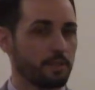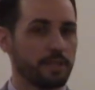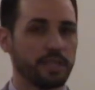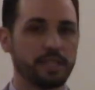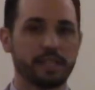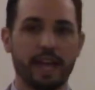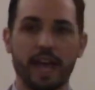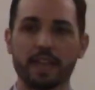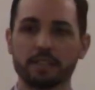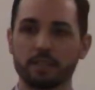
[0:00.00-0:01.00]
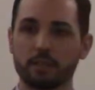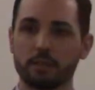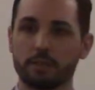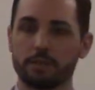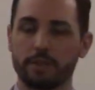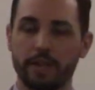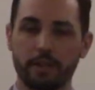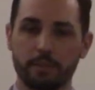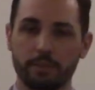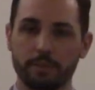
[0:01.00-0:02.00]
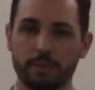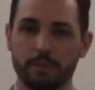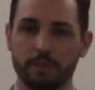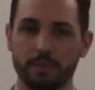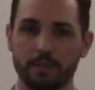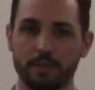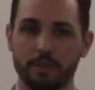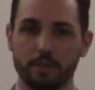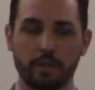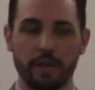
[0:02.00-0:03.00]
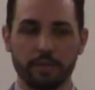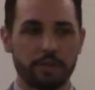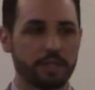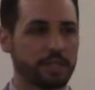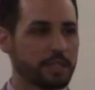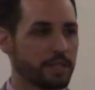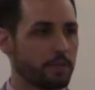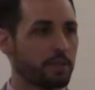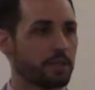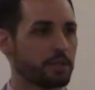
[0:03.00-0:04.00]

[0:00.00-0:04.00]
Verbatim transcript: We need to ask the Lord for help, whatever it is that we